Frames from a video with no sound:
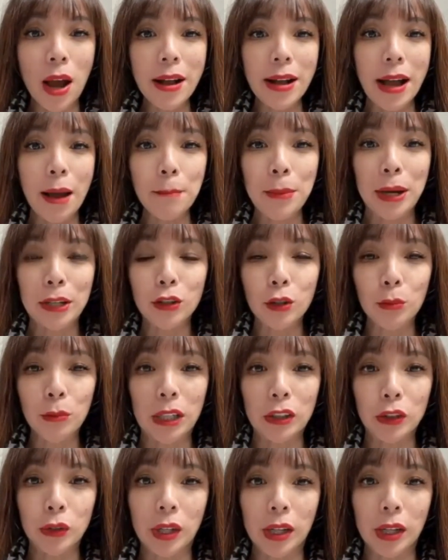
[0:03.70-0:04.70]
welcome back to
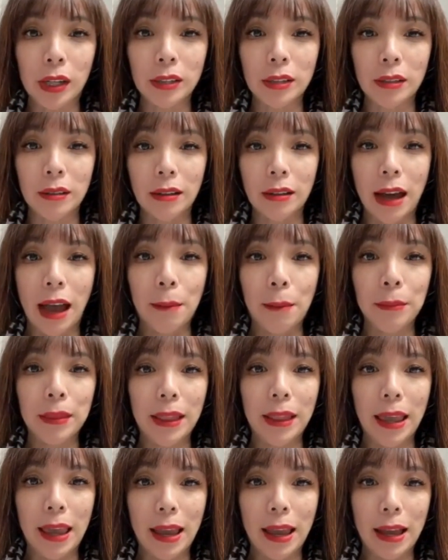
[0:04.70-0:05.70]
my channel. I'm
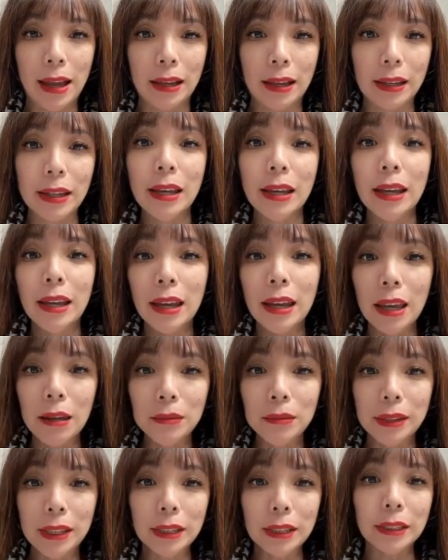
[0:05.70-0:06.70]
Liang.
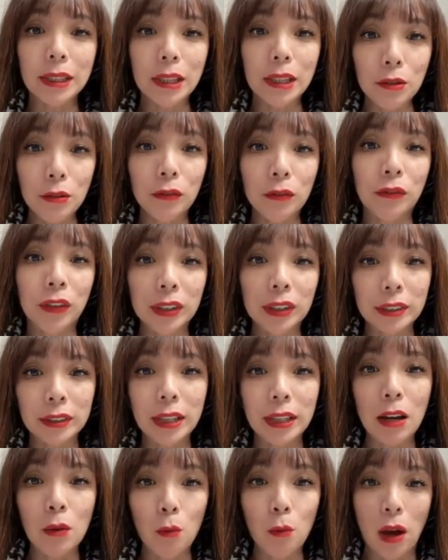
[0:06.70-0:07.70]
If this is your first
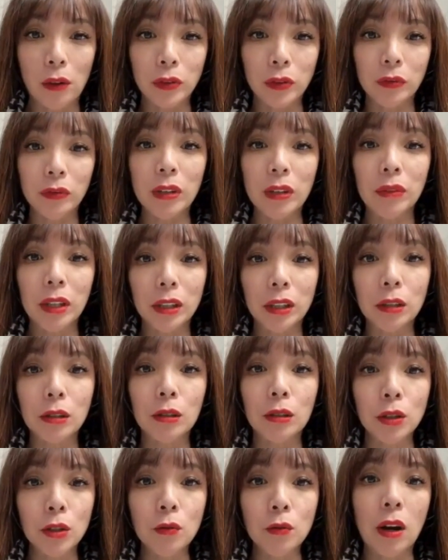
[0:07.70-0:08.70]
time watching my
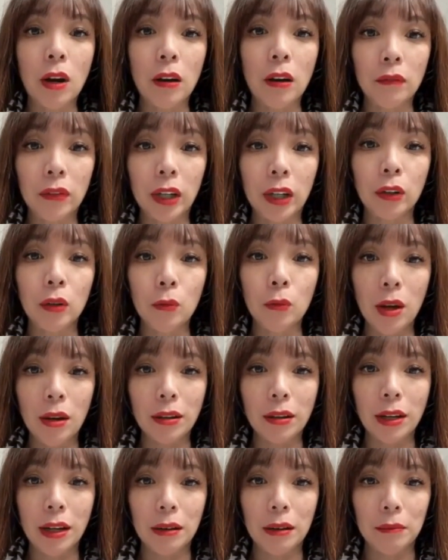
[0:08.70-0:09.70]
video, you are very
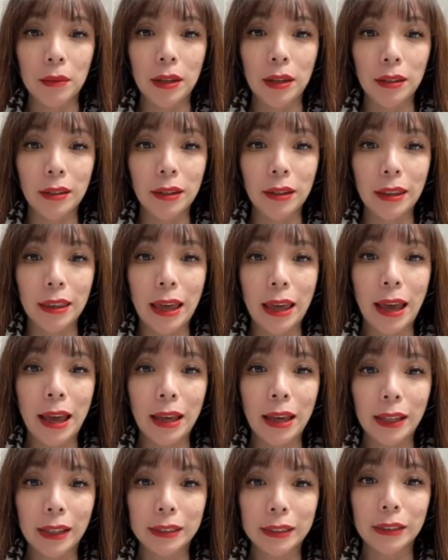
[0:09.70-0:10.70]
welcome. And
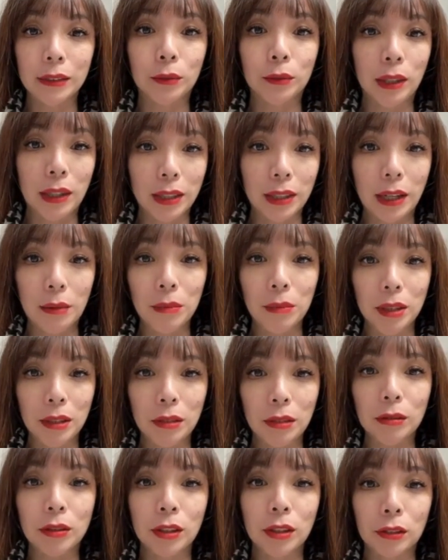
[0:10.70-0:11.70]
God is welcoming
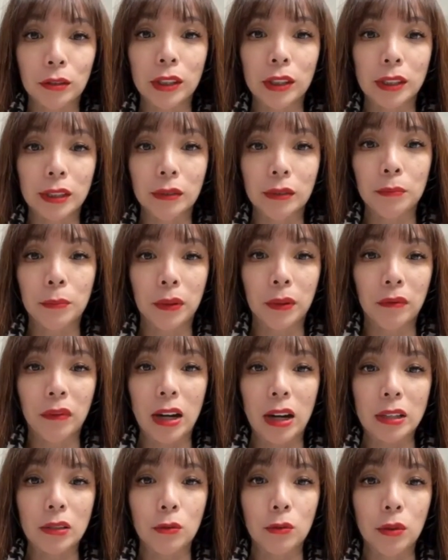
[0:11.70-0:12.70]
you to receive
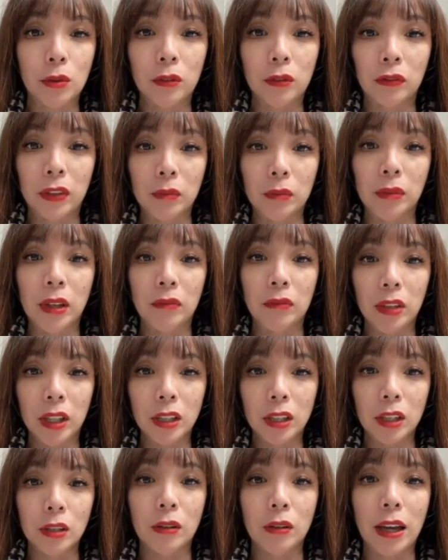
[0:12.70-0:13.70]
prophetic word from my
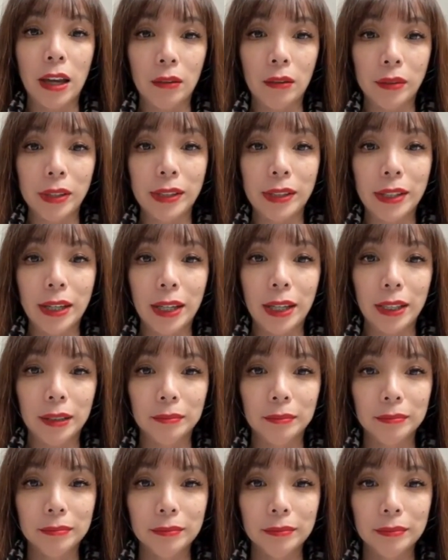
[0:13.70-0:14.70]
video every day.